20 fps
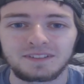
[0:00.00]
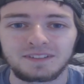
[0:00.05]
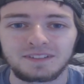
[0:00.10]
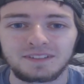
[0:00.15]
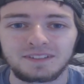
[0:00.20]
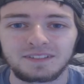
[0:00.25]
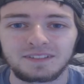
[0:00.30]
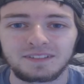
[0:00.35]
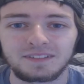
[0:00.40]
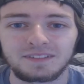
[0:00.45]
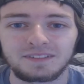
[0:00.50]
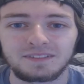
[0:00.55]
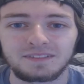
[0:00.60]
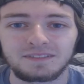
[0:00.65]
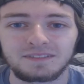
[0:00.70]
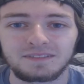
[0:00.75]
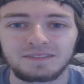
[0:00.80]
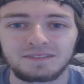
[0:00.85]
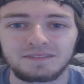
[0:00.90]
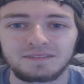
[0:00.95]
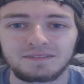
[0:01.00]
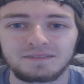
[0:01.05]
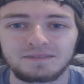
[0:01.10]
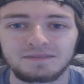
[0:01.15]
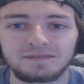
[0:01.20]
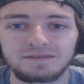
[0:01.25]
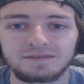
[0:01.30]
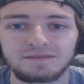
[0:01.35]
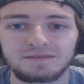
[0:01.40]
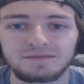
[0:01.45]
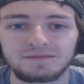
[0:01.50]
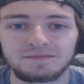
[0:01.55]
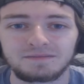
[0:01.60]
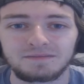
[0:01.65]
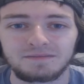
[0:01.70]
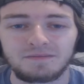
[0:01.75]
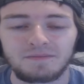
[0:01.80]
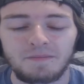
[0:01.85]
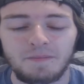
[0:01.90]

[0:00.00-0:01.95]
No one is speaking in this clip.